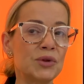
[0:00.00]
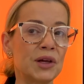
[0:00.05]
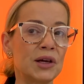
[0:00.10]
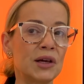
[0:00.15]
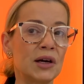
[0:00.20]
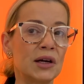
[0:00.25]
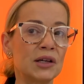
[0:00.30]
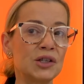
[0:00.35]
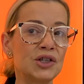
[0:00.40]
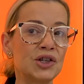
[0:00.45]
the
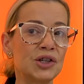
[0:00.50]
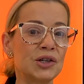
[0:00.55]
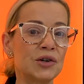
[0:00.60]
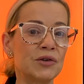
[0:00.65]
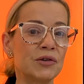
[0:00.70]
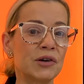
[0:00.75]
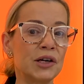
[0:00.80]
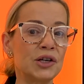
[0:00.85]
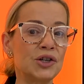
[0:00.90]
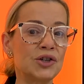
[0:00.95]
younger
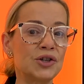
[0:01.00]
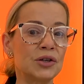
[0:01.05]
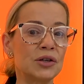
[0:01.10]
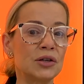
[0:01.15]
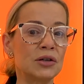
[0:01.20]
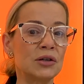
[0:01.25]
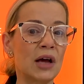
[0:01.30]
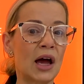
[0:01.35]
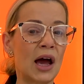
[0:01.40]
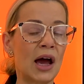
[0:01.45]

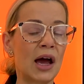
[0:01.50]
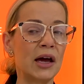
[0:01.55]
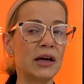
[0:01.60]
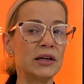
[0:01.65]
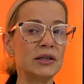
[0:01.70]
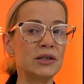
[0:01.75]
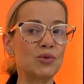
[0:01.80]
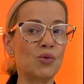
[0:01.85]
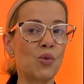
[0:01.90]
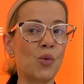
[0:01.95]
generation
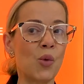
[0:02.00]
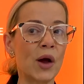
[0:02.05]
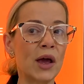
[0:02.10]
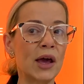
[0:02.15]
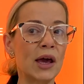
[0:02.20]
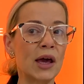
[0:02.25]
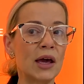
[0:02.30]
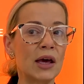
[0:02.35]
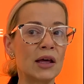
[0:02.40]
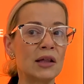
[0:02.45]
and
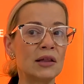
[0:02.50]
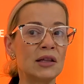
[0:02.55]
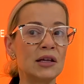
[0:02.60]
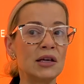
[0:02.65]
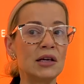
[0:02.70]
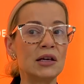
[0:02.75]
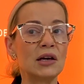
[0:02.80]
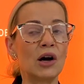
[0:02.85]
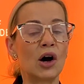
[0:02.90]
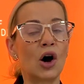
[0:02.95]
where
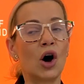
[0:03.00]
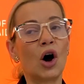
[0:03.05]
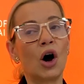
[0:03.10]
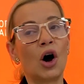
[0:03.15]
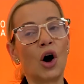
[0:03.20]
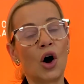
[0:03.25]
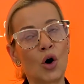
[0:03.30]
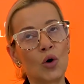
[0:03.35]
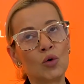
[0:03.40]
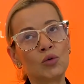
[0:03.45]
the
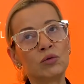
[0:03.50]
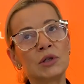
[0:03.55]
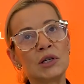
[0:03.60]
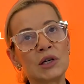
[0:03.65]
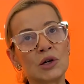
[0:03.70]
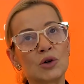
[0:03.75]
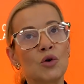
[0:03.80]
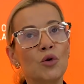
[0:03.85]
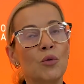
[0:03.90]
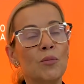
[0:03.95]
older
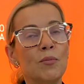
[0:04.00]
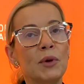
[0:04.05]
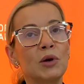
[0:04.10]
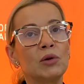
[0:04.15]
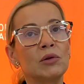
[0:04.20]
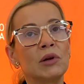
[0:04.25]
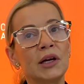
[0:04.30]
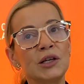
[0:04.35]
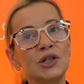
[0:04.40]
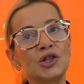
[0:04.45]
or
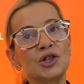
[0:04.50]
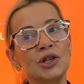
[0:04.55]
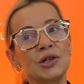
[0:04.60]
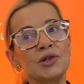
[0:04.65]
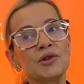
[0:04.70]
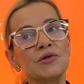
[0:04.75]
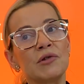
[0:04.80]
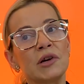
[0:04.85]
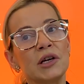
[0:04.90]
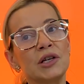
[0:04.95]
middle-aged
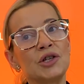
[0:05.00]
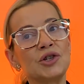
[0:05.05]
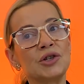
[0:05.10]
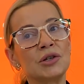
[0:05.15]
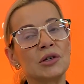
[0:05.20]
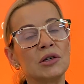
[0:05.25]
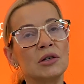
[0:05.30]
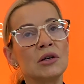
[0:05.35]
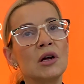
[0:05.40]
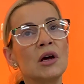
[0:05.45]

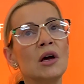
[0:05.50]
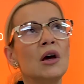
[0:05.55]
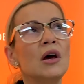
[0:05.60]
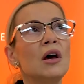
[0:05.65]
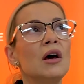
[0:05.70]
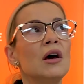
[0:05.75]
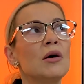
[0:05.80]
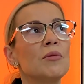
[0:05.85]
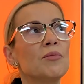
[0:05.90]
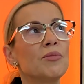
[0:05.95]
generation
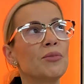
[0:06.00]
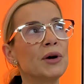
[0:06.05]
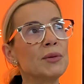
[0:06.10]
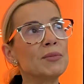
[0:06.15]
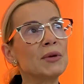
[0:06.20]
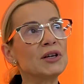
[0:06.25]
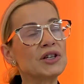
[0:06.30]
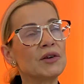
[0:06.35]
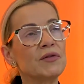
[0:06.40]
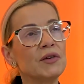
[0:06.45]
pretty
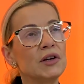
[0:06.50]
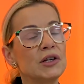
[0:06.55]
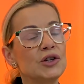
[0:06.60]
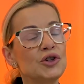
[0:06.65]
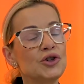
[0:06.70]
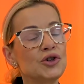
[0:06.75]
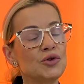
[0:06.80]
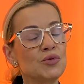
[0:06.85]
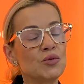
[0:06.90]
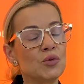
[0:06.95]
much have an
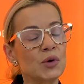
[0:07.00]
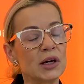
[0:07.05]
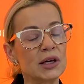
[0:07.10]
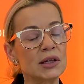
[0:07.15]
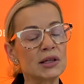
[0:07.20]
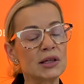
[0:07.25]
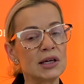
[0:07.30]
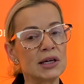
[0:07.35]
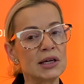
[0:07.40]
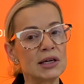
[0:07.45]
issue with
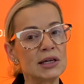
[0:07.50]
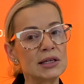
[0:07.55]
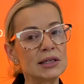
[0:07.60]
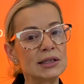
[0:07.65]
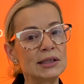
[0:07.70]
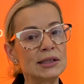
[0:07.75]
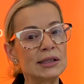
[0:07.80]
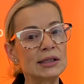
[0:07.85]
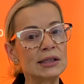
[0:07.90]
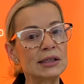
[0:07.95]

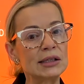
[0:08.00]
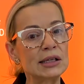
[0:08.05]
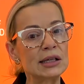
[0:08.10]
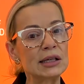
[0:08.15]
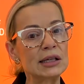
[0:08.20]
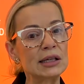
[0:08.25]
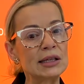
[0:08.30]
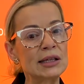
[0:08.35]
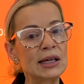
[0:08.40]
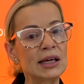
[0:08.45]
is
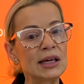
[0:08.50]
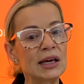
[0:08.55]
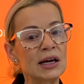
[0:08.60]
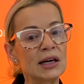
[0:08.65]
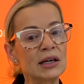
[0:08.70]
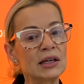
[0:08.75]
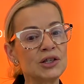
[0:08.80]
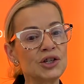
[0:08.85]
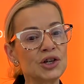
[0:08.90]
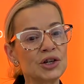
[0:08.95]
the
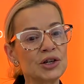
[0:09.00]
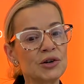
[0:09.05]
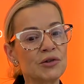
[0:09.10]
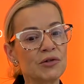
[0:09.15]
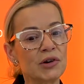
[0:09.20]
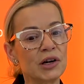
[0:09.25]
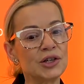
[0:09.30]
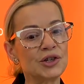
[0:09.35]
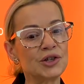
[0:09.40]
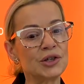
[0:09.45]
younger
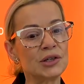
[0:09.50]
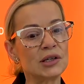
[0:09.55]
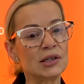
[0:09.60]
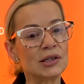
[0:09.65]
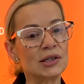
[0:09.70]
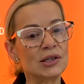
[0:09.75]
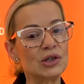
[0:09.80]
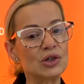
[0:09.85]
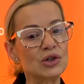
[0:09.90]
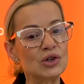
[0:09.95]
generation
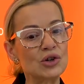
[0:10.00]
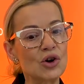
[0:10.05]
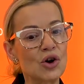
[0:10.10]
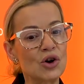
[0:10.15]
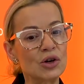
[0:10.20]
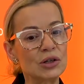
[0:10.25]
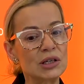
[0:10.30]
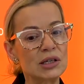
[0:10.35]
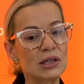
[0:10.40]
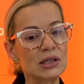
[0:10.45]
does
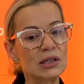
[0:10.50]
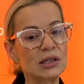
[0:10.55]
not